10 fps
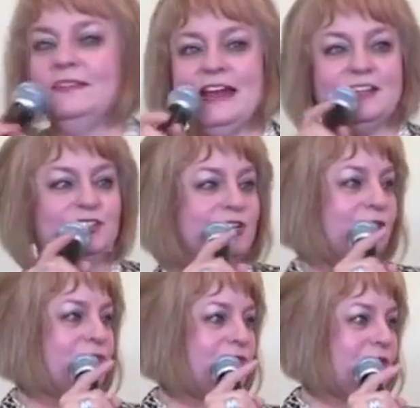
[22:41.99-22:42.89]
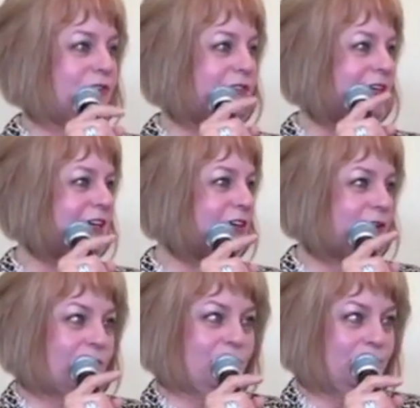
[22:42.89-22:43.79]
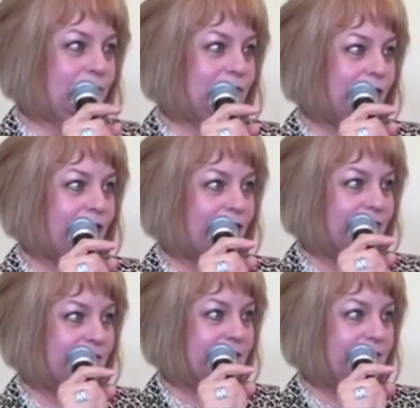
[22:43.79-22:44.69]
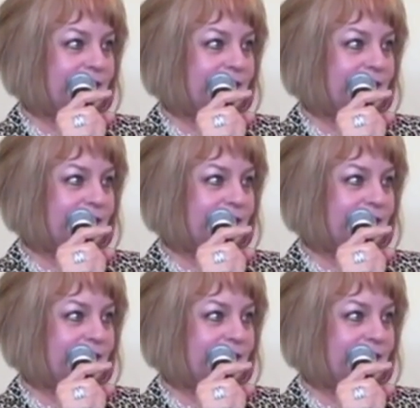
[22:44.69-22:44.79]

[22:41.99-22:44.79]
that show So You Think You Know Who You Are?